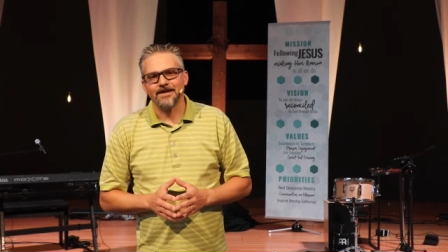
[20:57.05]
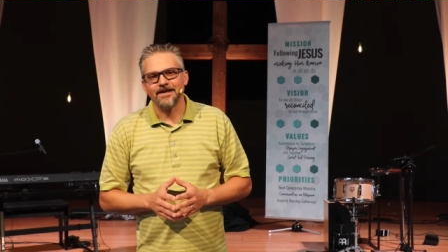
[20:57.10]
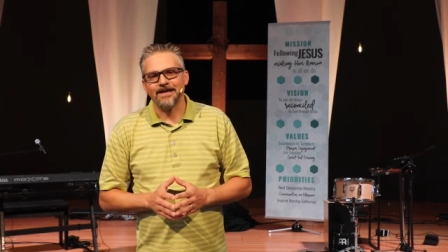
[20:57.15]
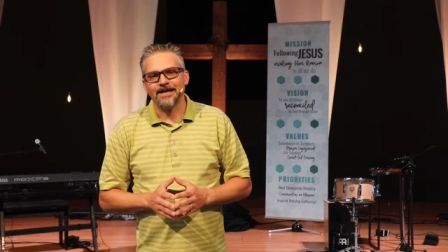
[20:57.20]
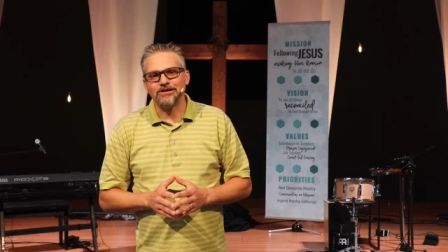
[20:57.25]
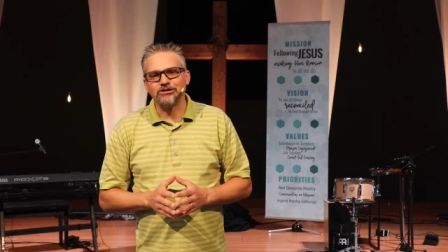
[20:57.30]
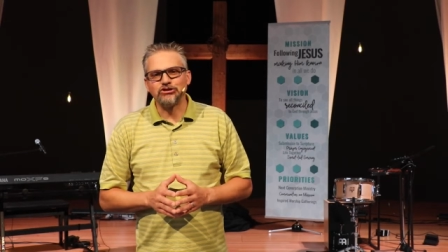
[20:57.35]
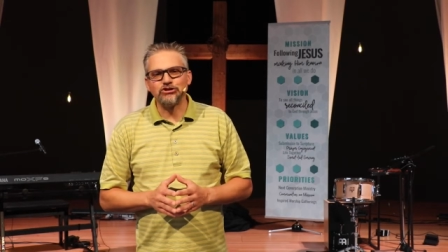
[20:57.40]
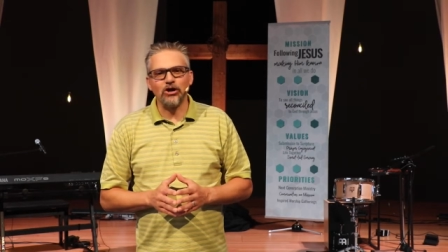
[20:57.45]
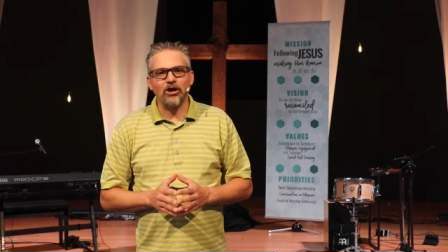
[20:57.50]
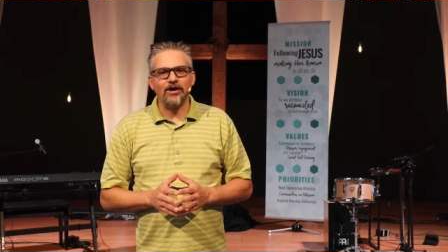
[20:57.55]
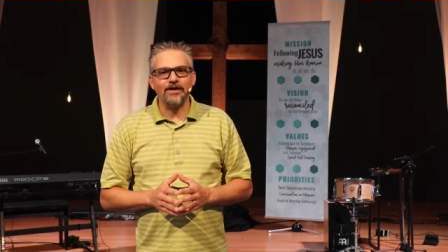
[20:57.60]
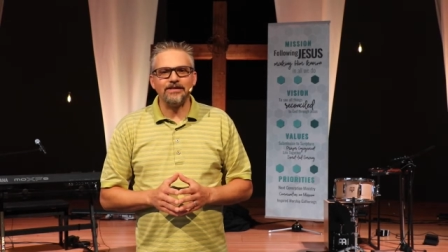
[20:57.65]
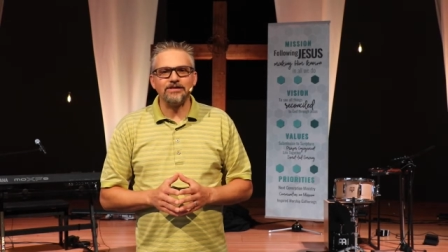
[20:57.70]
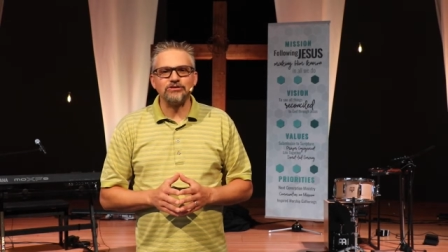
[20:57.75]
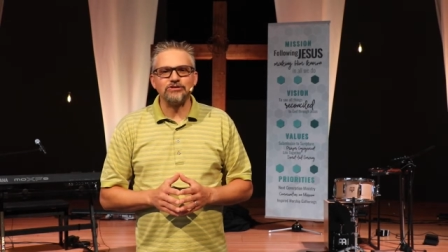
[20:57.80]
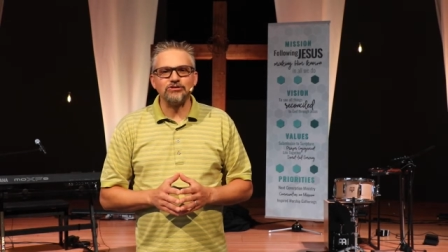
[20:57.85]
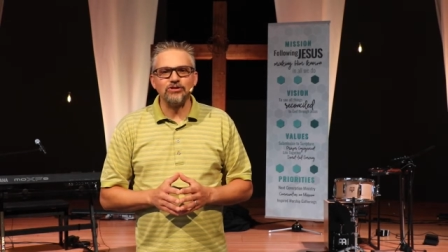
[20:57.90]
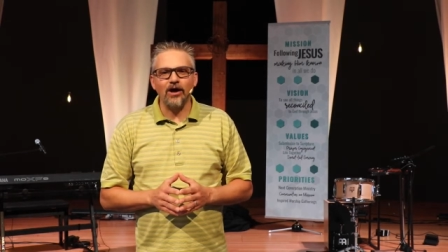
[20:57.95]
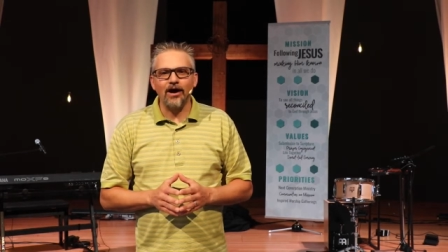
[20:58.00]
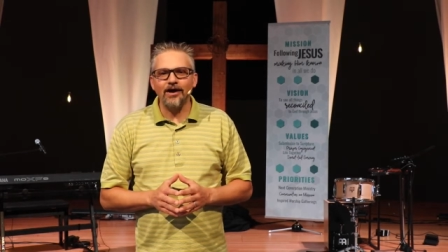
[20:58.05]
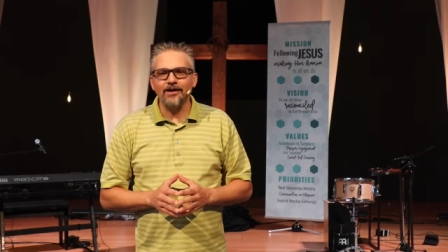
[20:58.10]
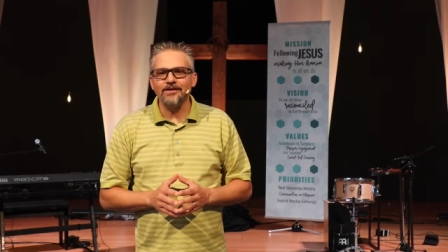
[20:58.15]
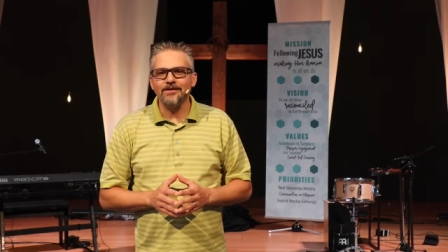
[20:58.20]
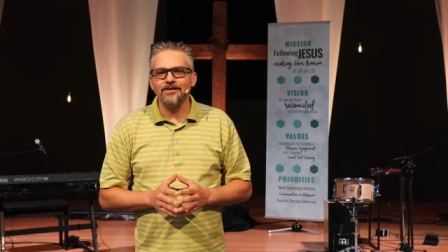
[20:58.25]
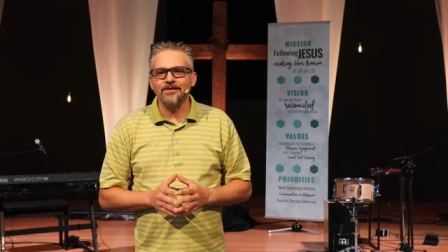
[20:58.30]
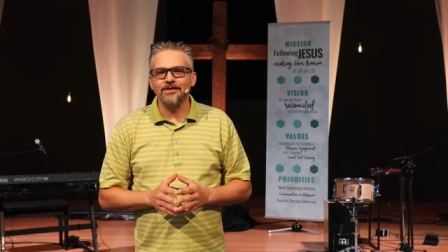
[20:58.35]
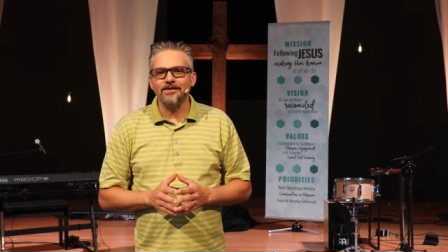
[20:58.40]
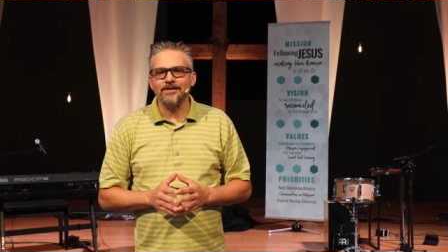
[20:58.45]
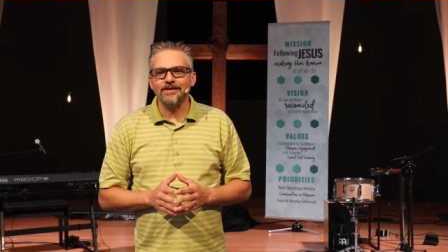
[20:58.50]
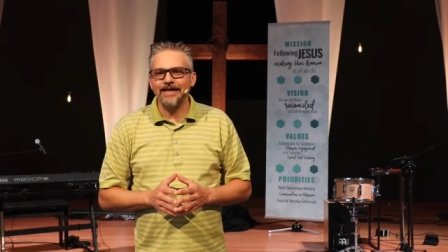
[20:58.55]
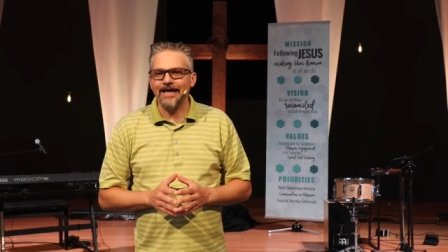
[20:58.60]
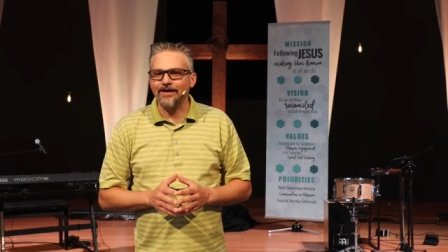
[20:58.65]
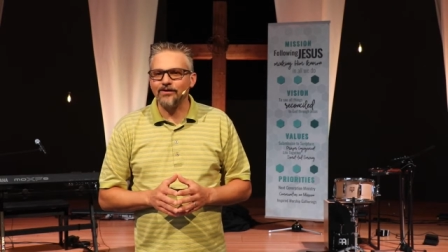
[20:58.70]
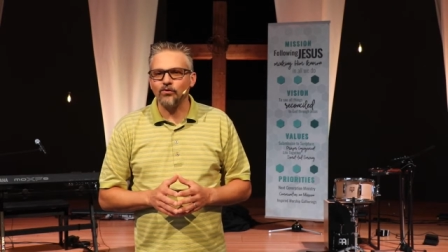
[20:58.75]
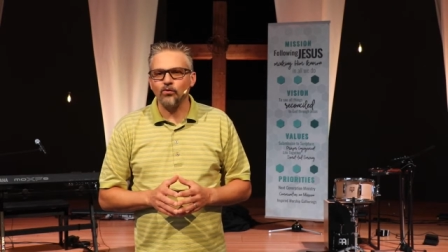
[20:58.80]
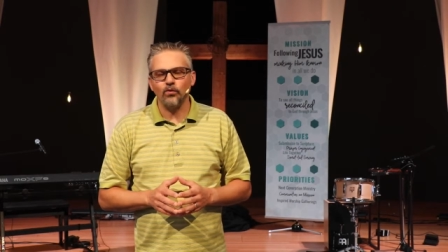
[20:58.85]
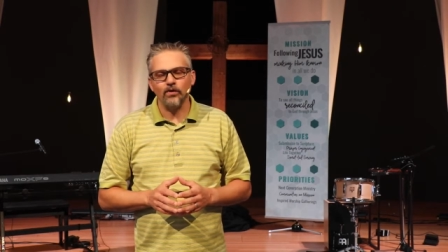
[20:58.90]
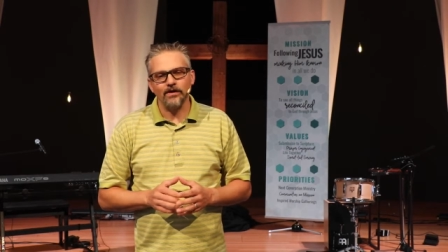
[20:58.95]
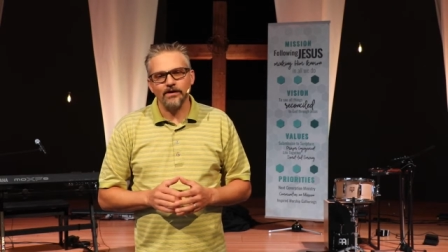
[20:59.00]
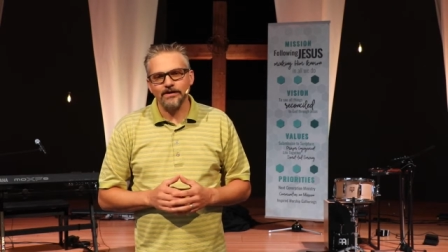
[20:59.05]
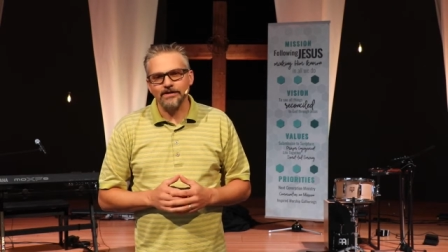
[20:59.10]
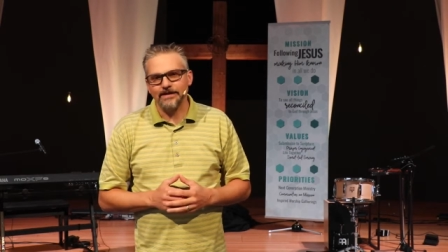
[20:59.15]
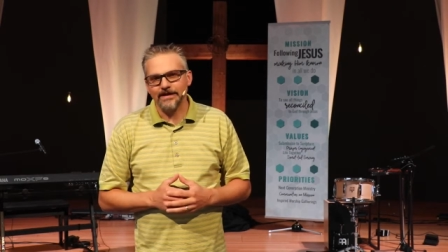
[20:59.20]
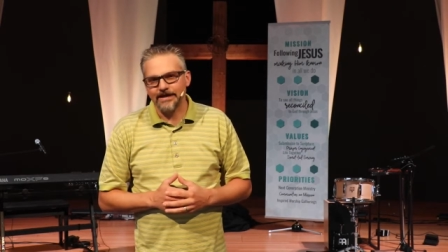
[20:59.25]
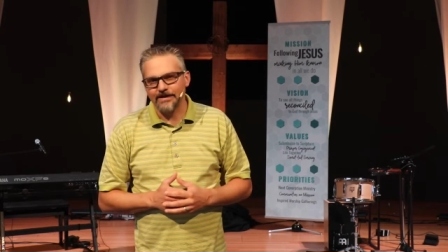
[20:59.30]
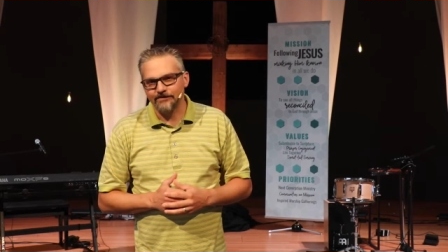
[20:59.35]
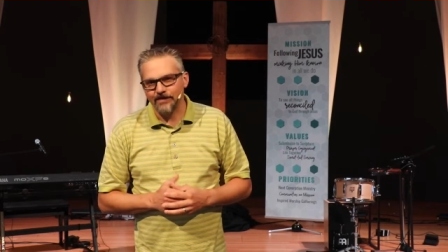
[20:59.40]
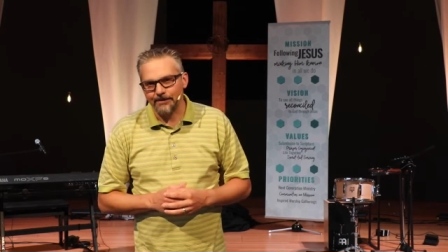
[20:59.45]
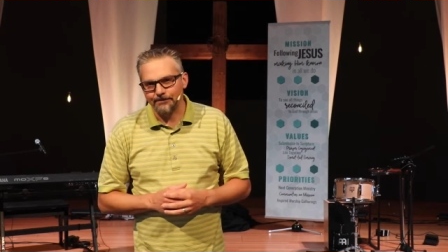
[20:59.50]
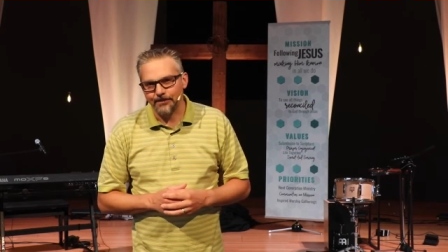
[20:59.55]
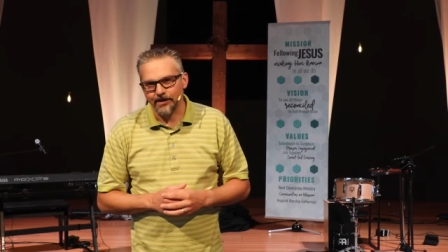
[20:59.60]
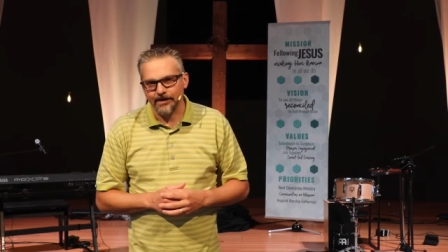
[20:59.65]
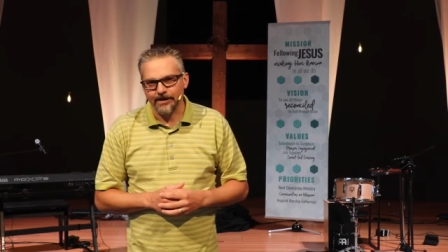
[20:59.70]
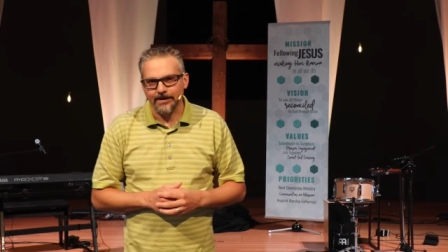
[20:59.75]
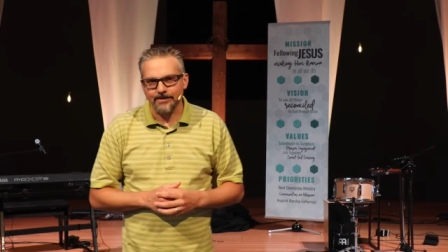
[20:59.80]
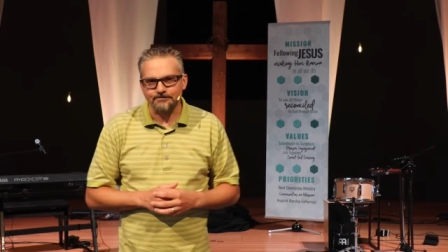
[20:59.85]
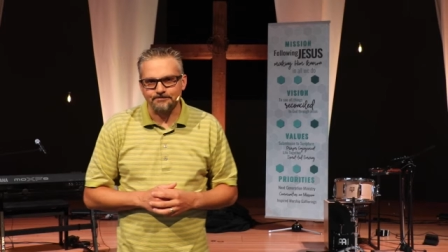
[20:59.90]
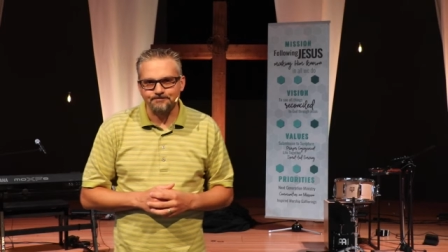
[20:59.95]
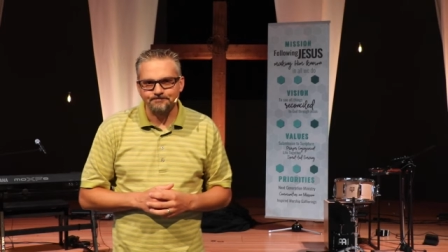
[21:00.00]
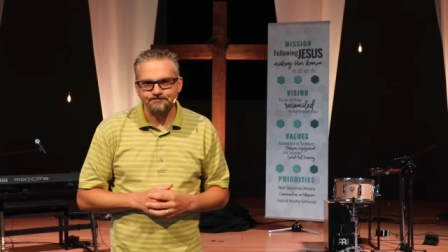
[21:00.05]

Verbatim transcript: and John is not yet willing to give up on him.